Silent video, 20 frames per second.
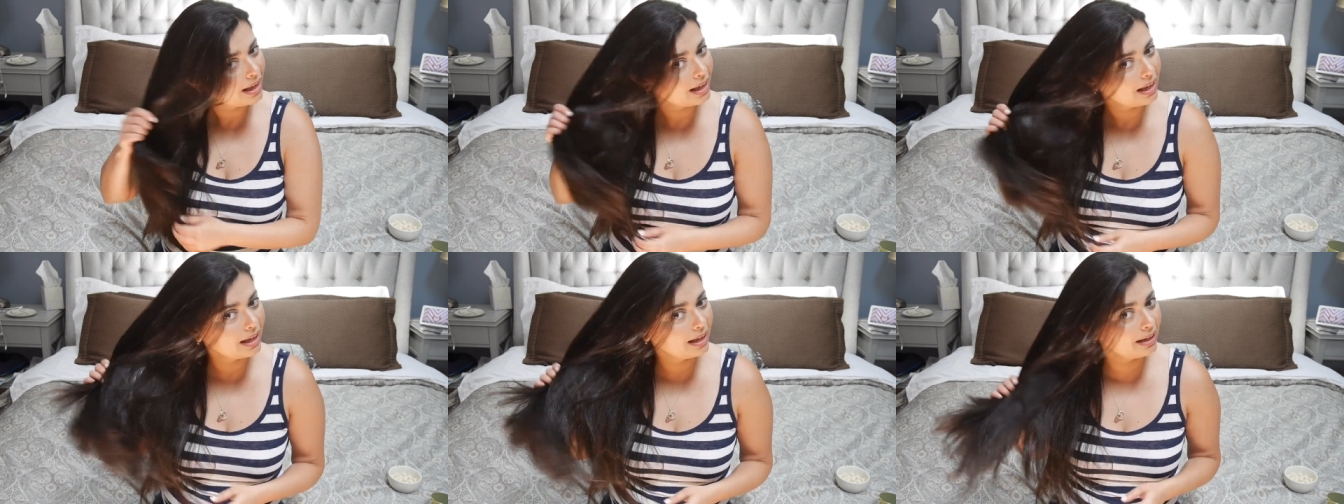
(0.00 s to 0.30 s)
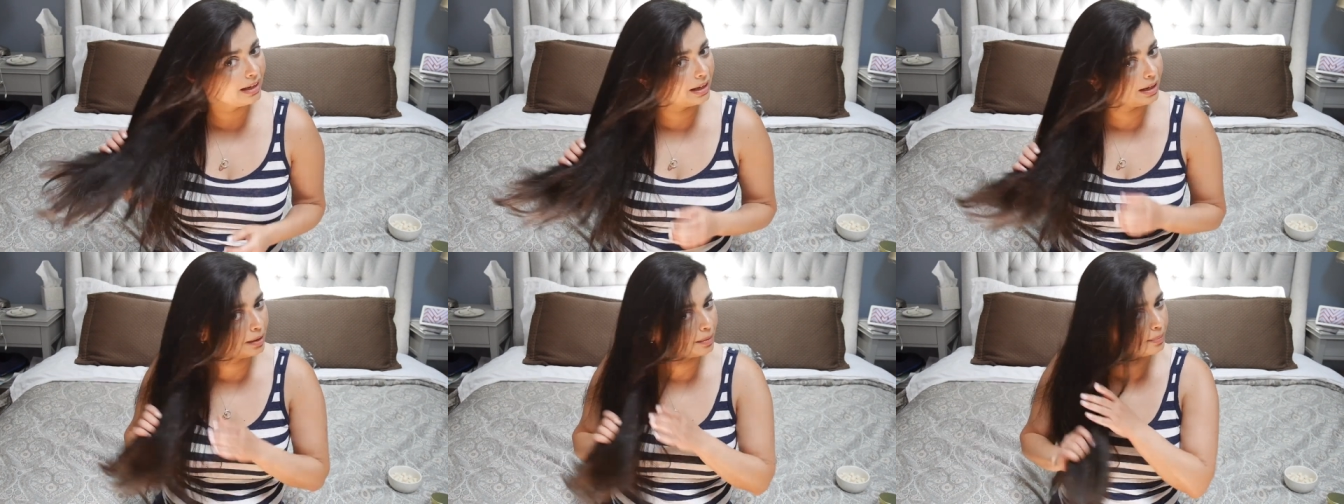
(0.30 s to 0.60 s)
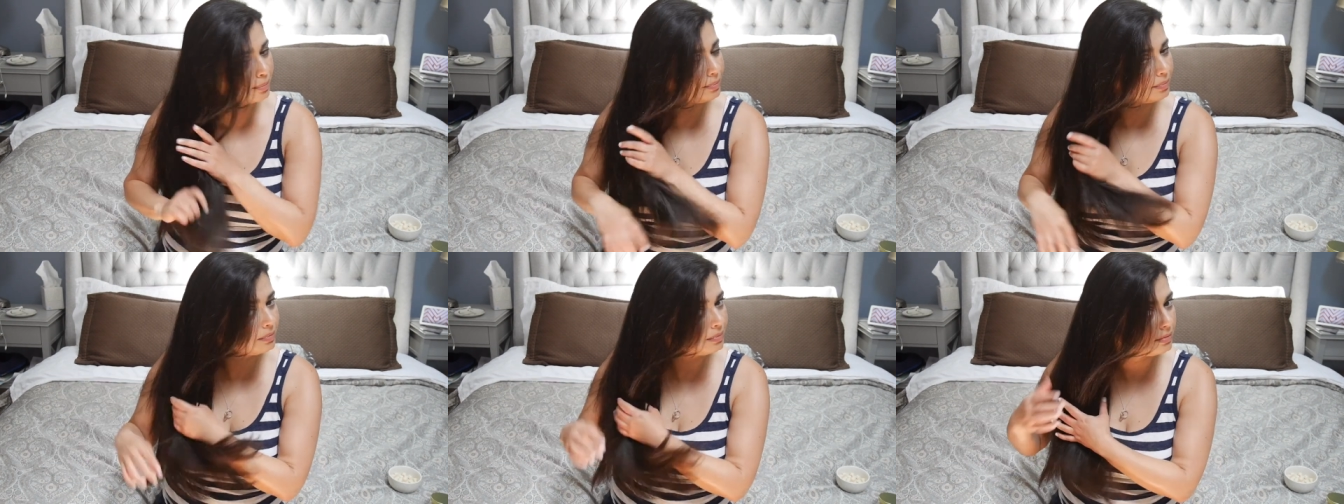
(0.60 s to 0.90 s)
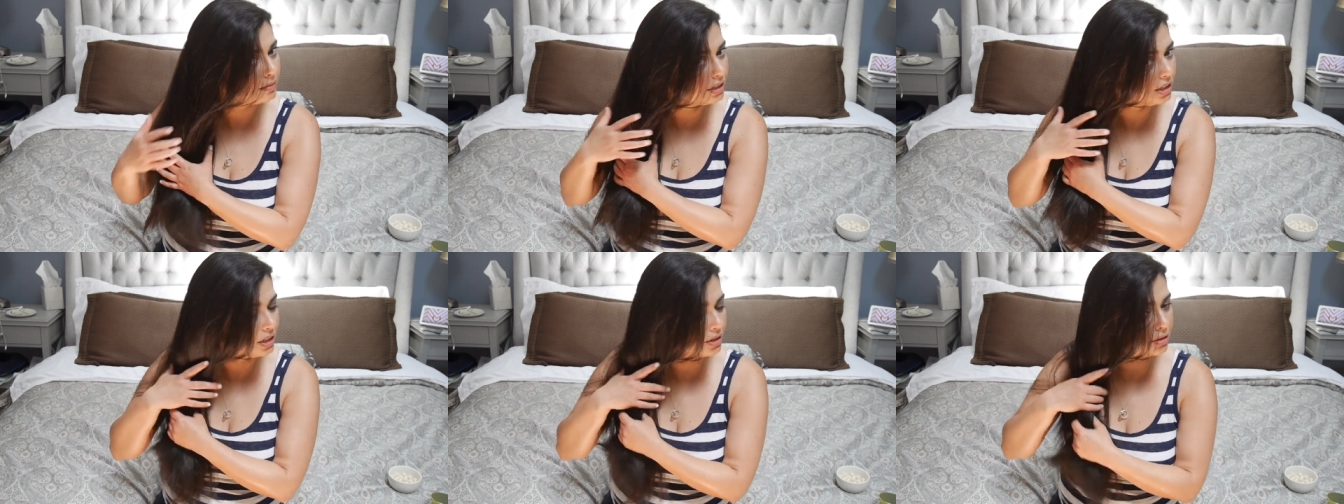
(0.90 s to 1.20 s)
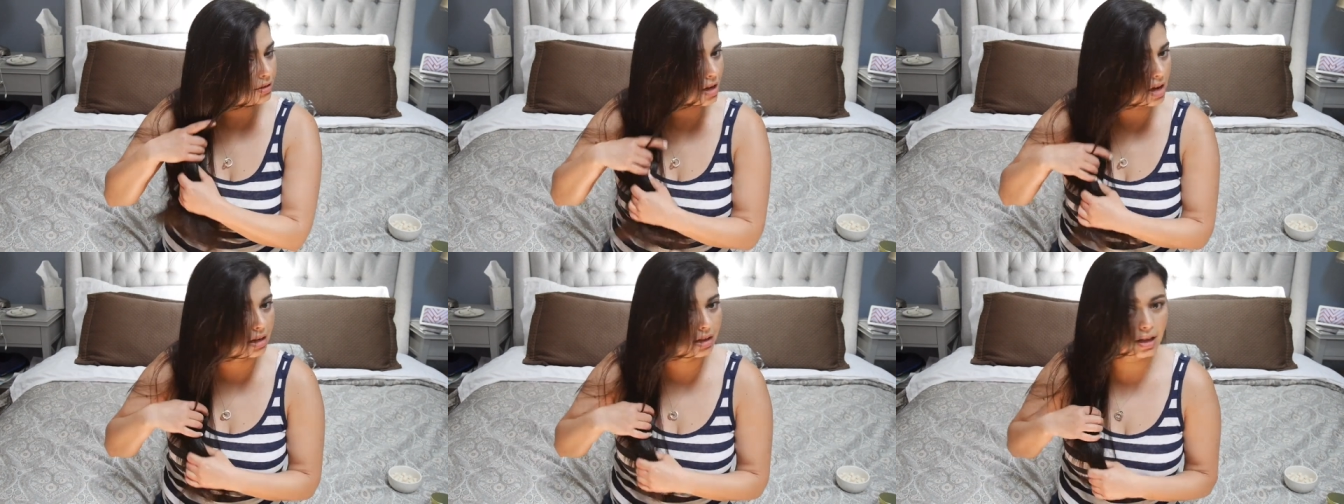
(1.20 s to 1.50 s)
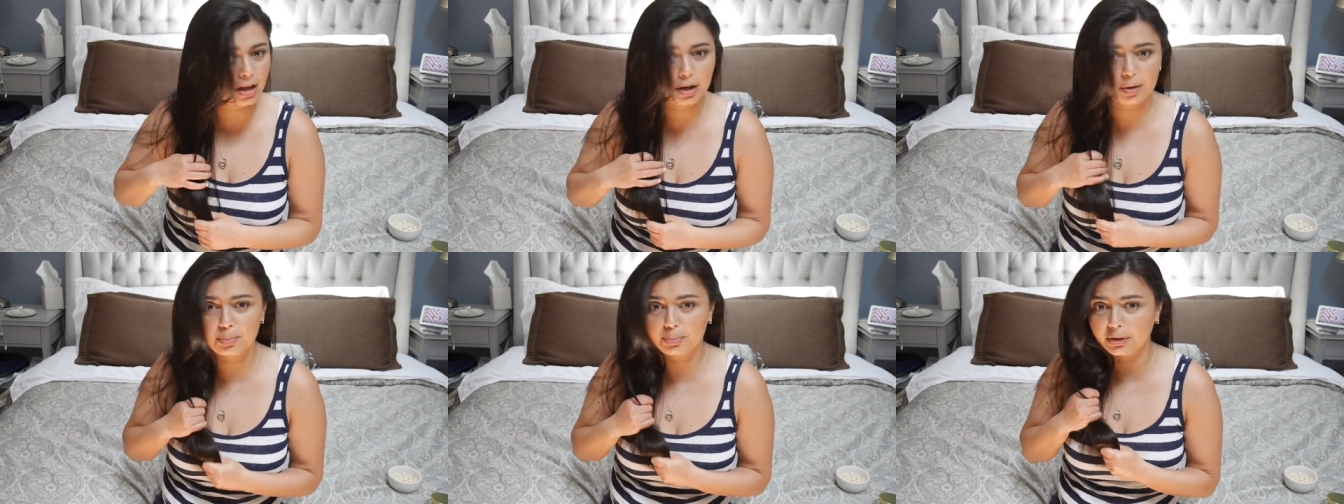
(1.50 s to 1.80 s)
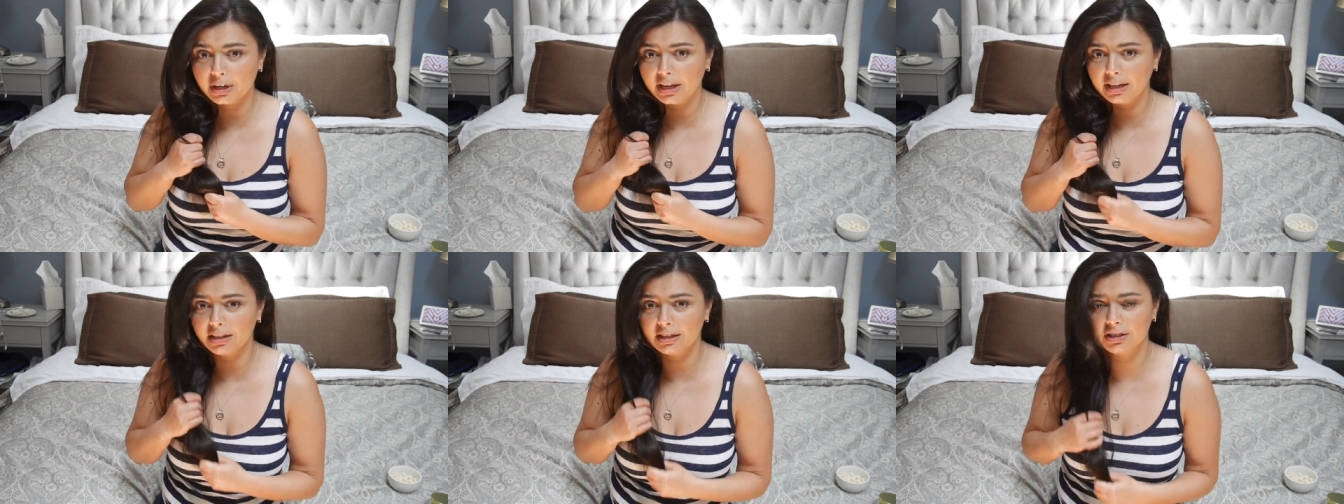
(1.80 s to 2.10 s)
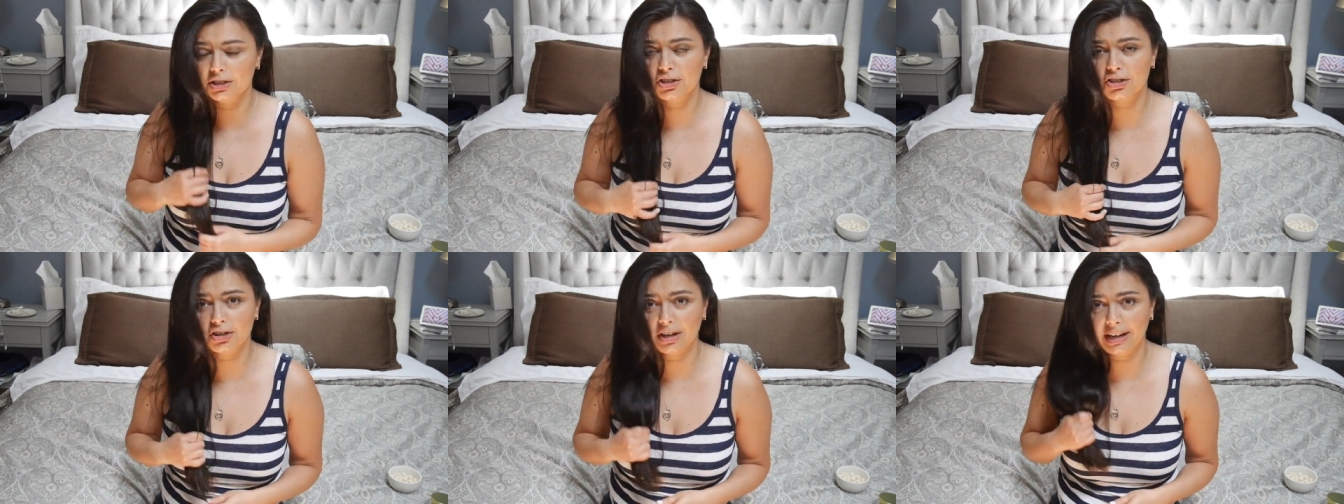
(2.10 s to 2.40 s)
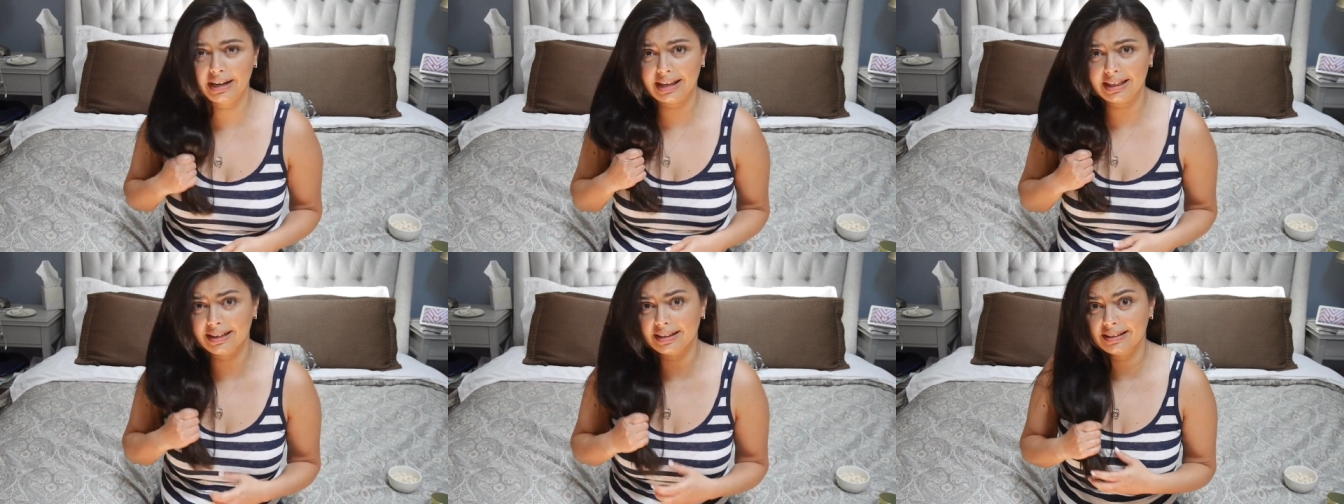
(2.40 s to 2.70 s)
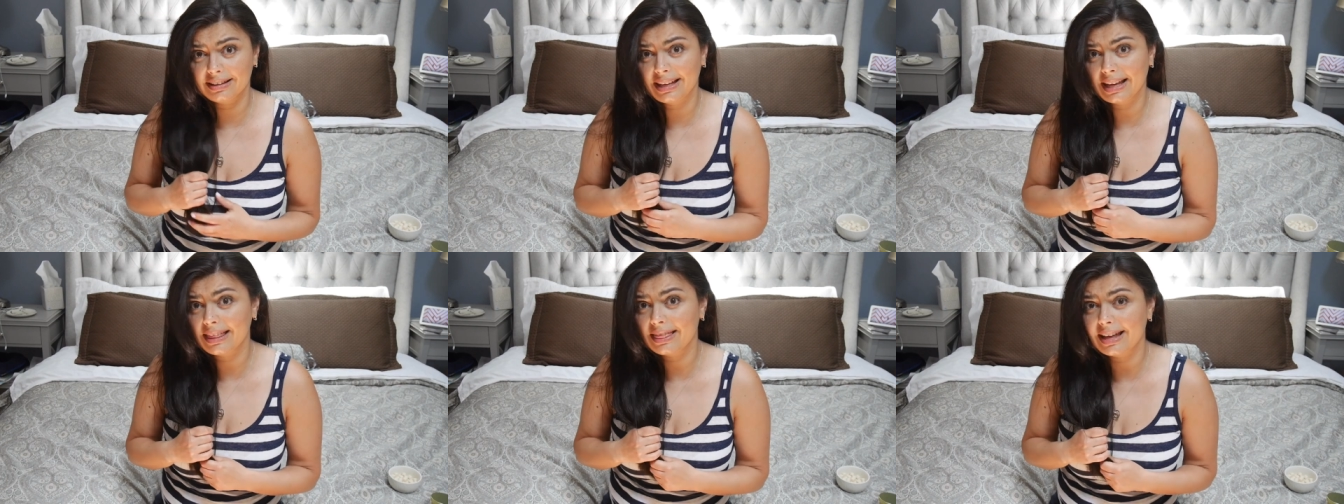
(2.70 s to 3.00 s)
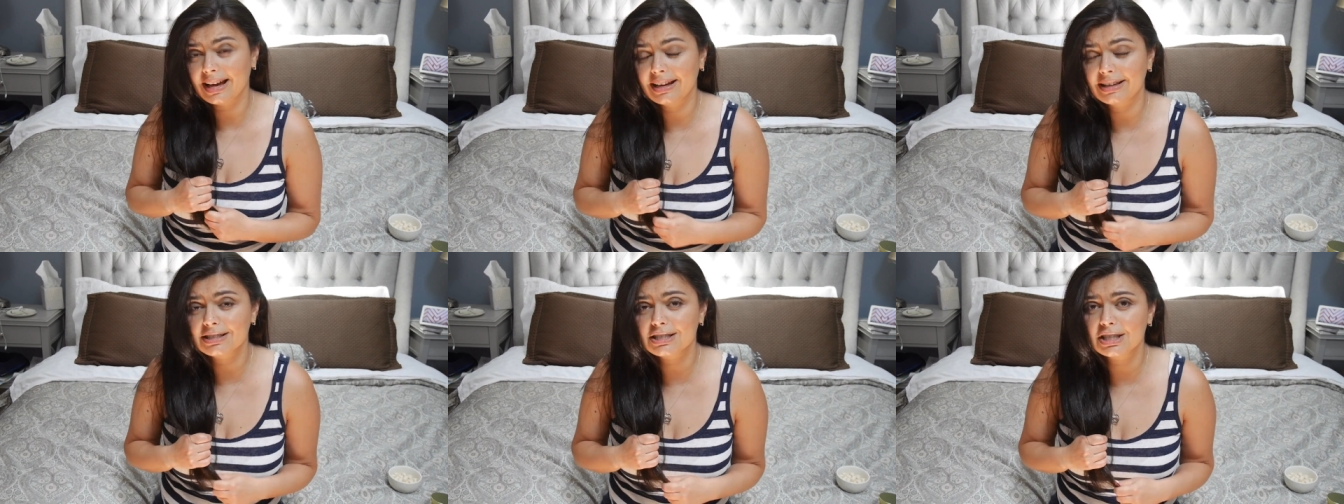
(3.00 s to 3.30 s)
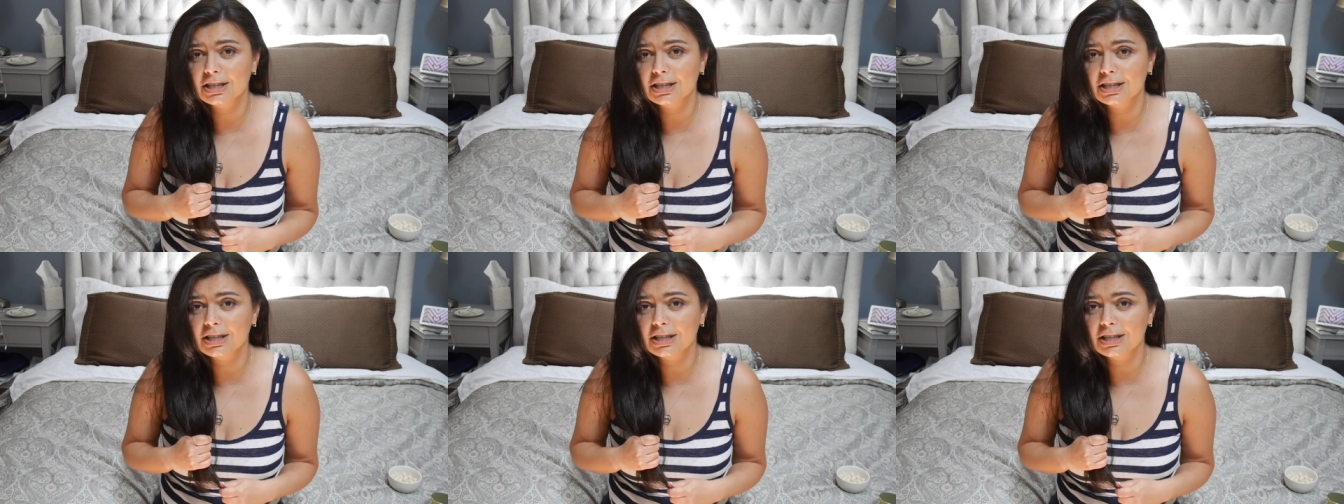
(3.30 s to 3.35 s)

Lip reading: and, not a lot of breakage or anything like that.